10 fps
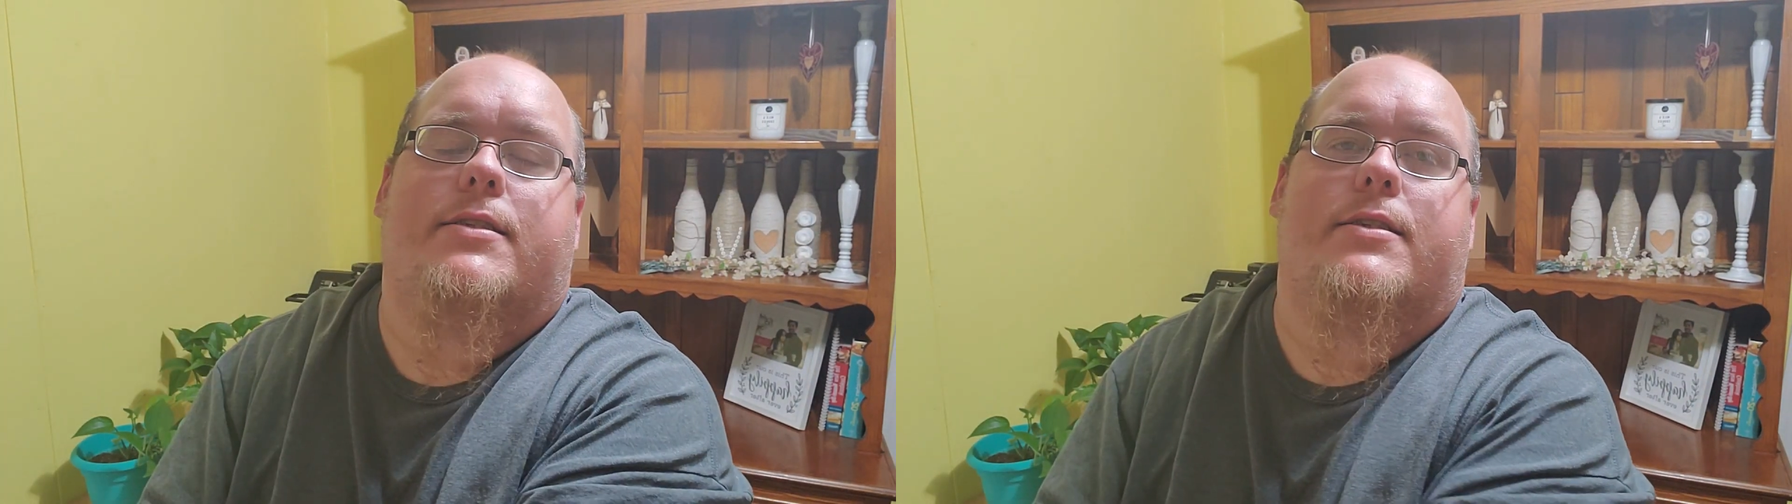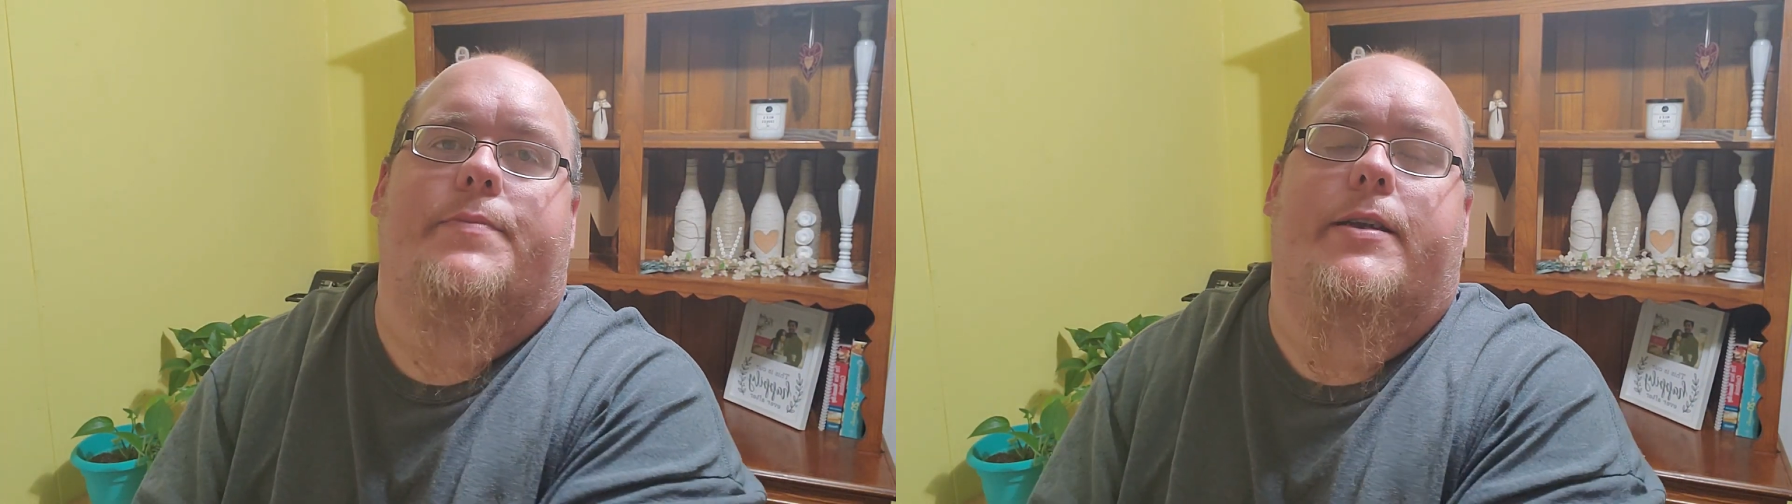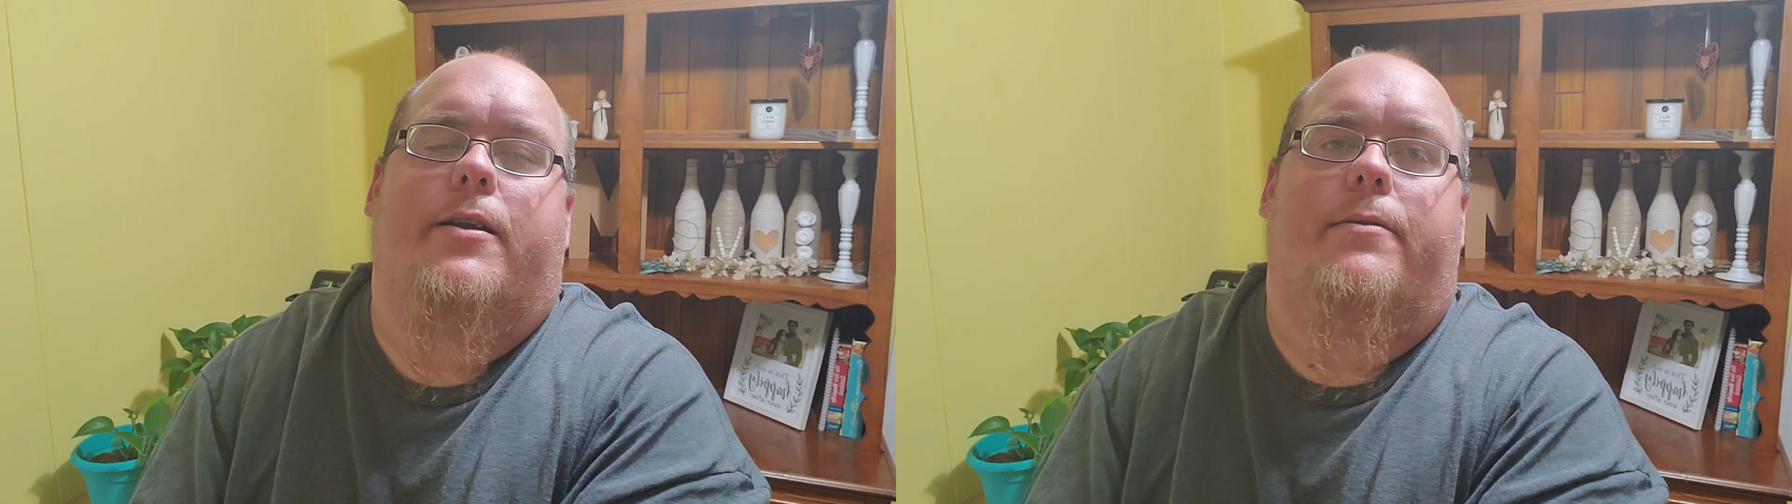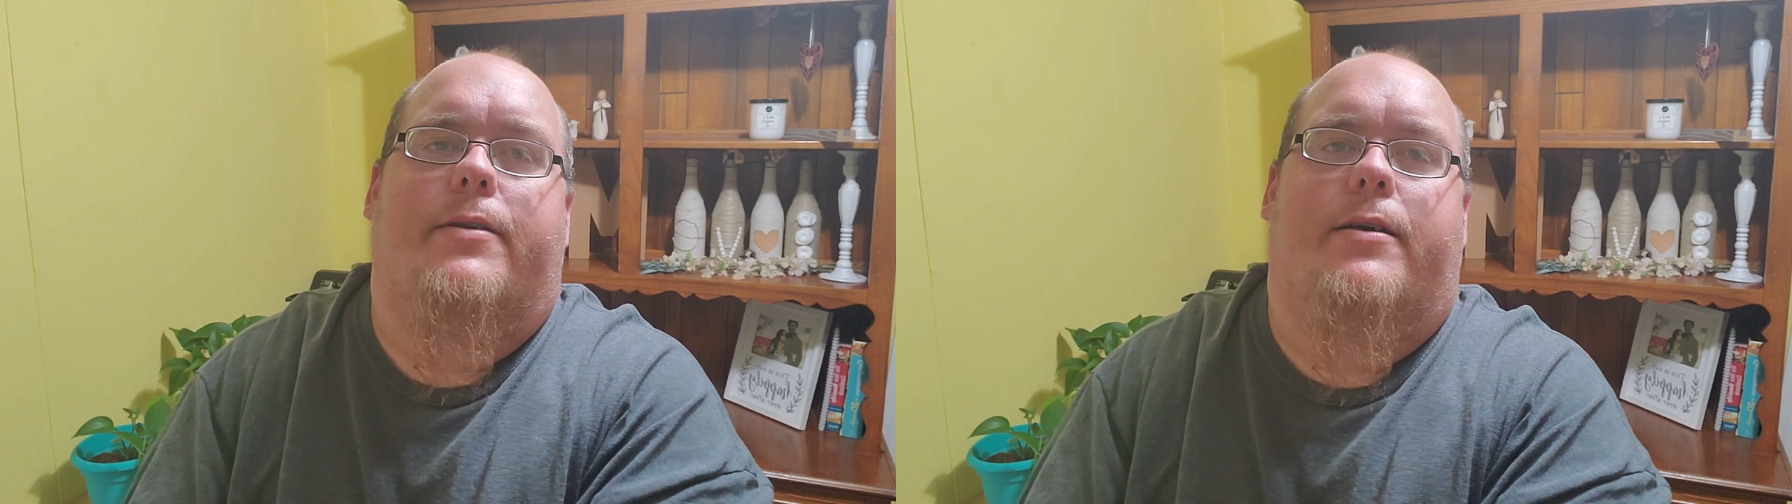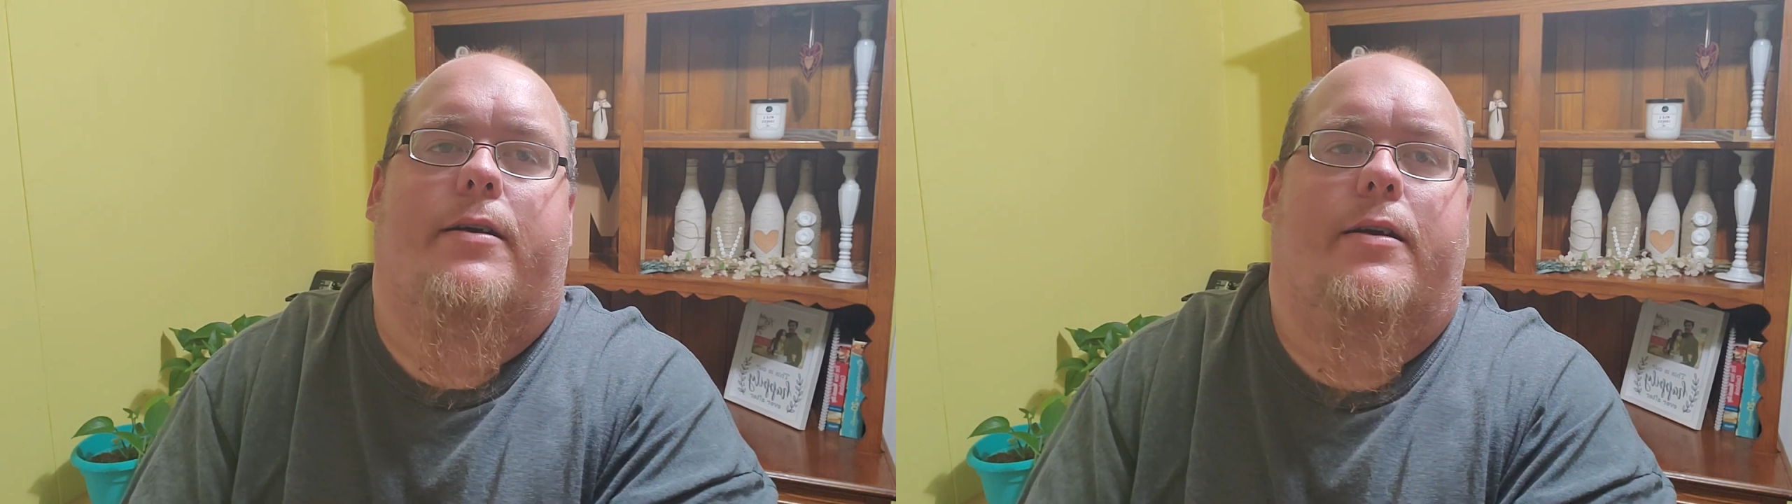that's been
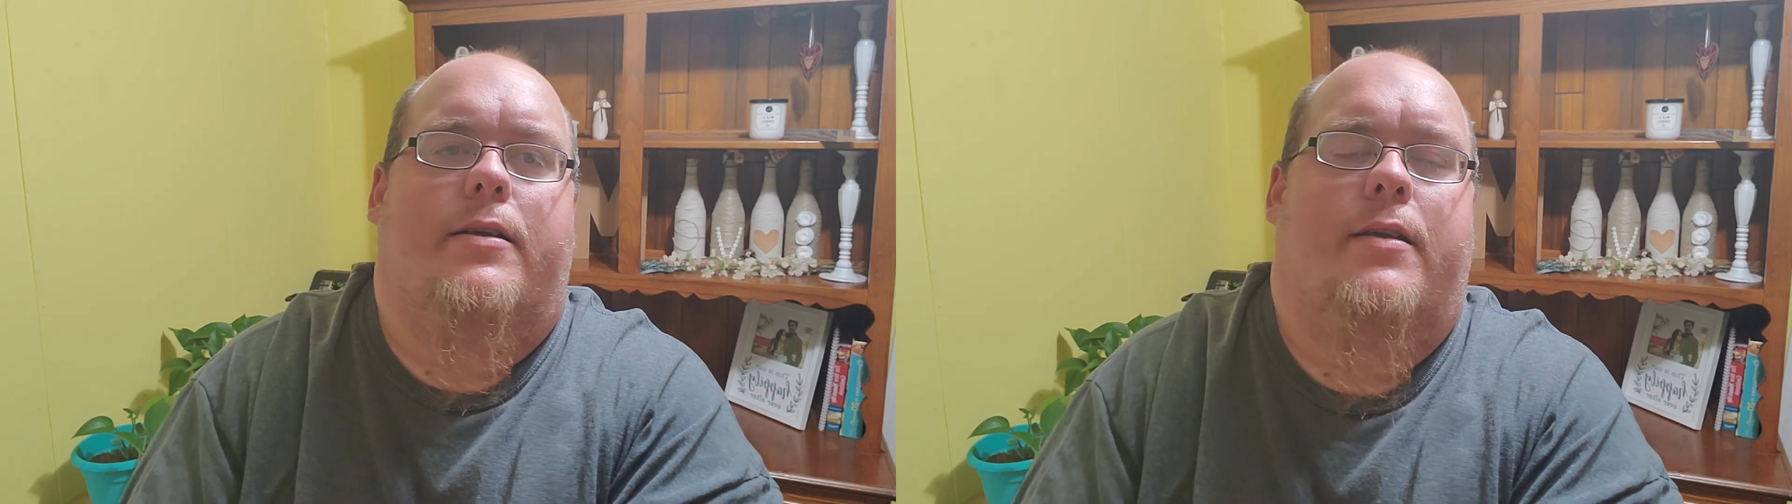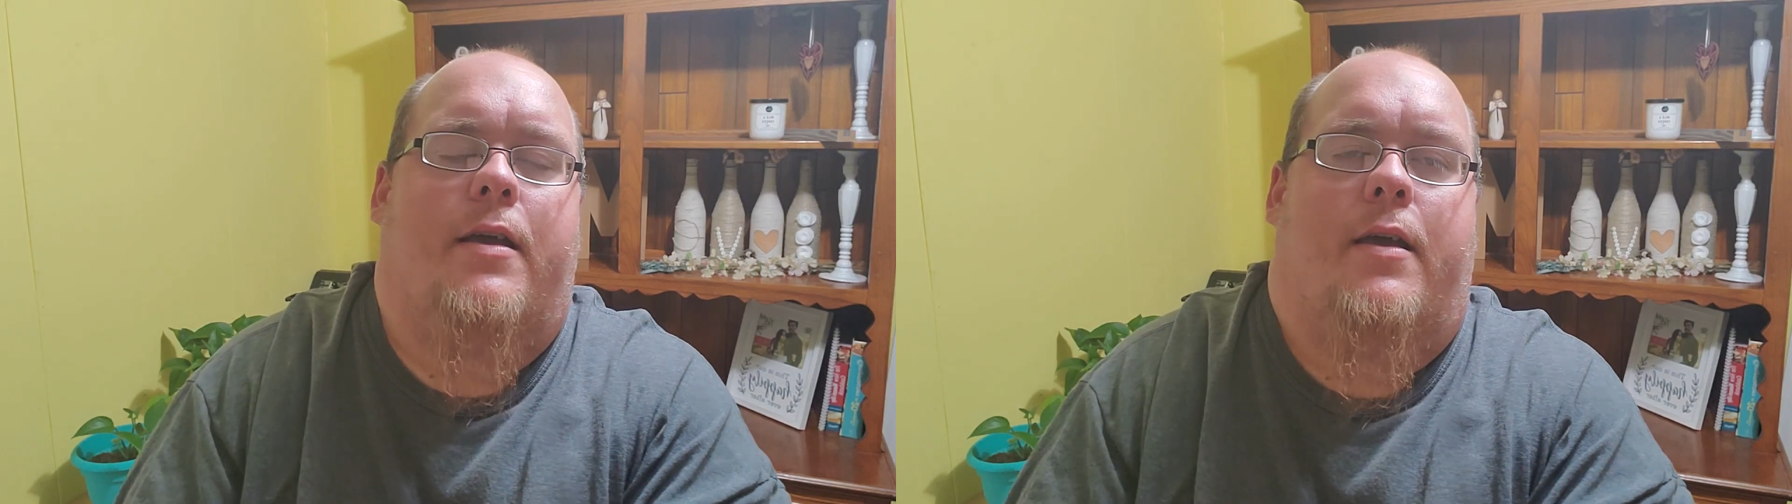going on.